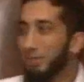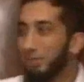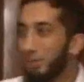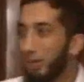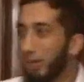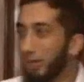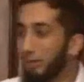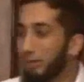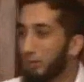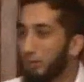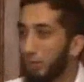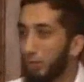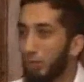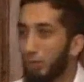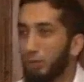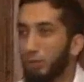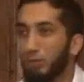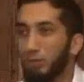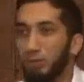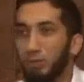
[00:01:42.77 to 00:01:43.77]
right?
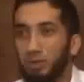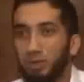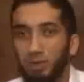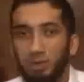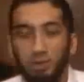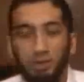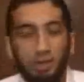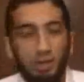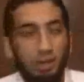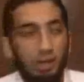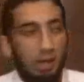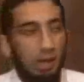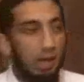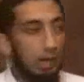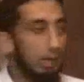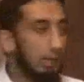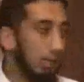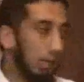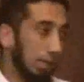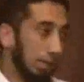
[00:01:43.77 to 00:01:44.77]
So,
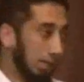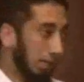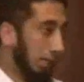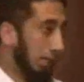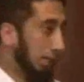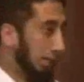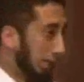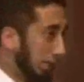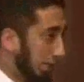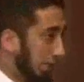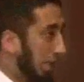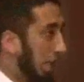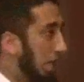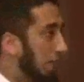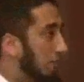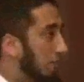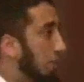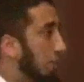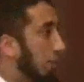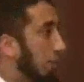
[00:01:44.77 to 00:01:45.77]
and, and, and this
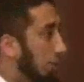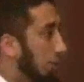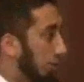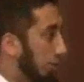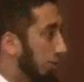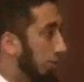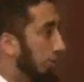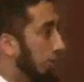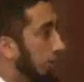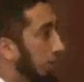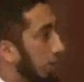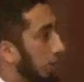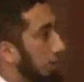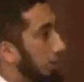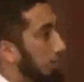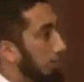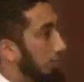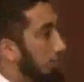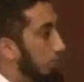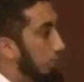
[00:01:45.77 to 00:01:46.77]
gave birth to really
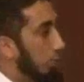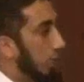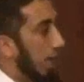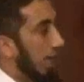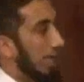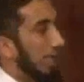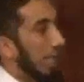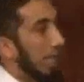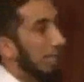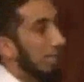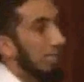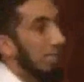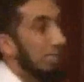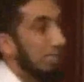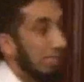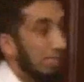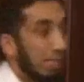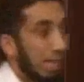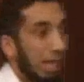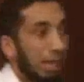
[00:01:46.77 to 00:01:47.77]
a gigantic
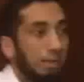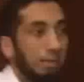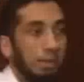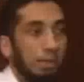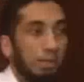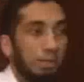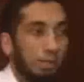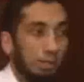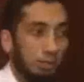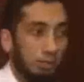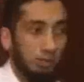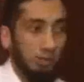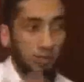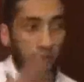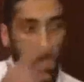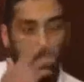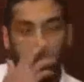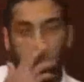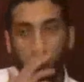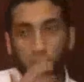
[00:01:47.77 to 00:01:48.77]
scam
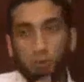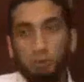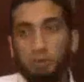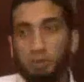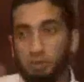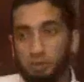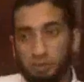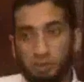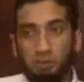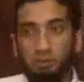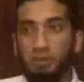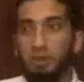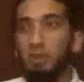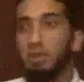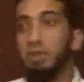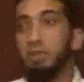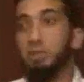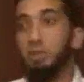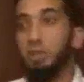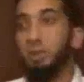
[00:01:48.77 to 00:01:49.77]
industry, even though there are some
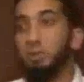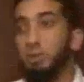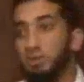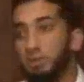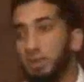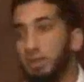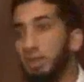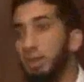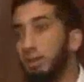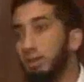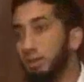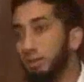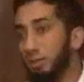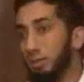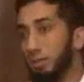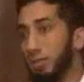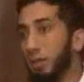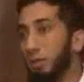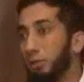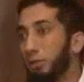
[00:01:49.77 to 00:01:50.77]
very legitimate
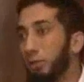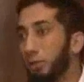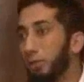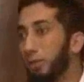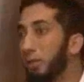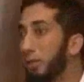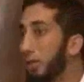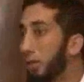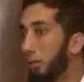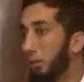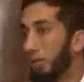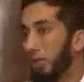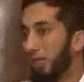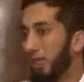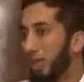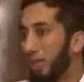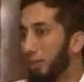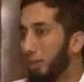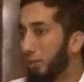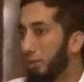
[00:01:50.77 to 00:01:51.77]
psychologists out there, but a
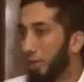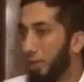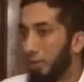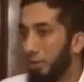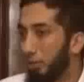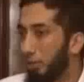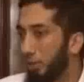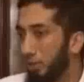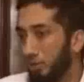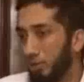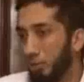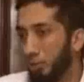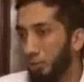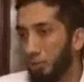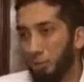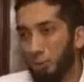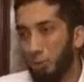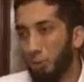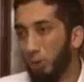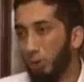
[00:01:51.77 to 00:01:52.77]
lot of therapists are
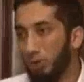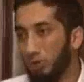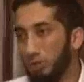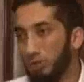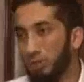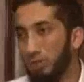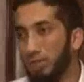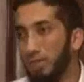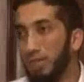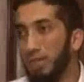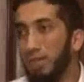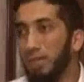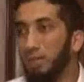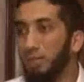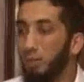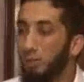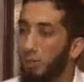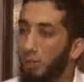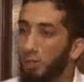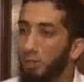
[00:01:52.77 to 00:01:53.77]
just crooks.
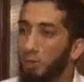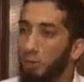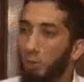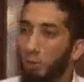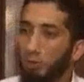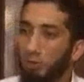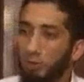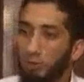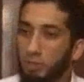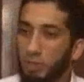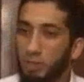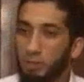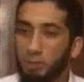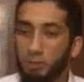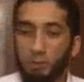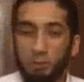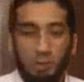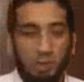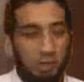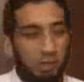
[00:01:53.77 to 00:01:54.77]
They'll call you over, charge
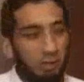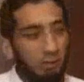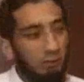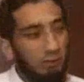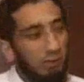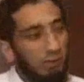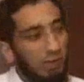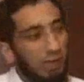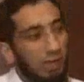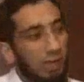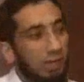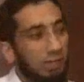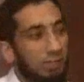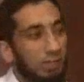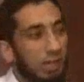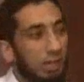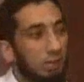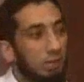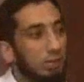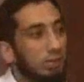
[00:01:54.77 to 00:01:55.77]
you three hundred fifty dollars
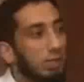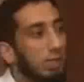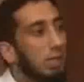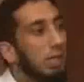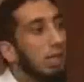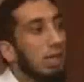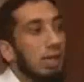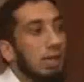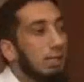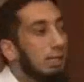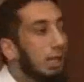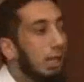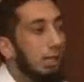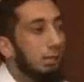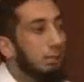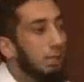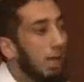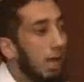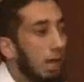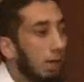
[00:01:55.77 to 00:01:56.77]
an hour and say,
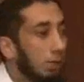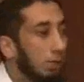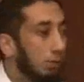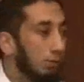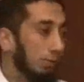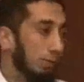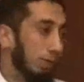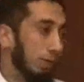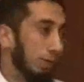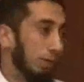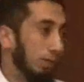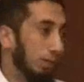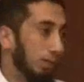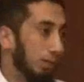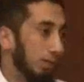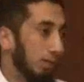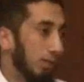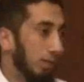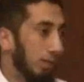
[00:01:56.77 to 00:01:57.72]
tell me how you feel.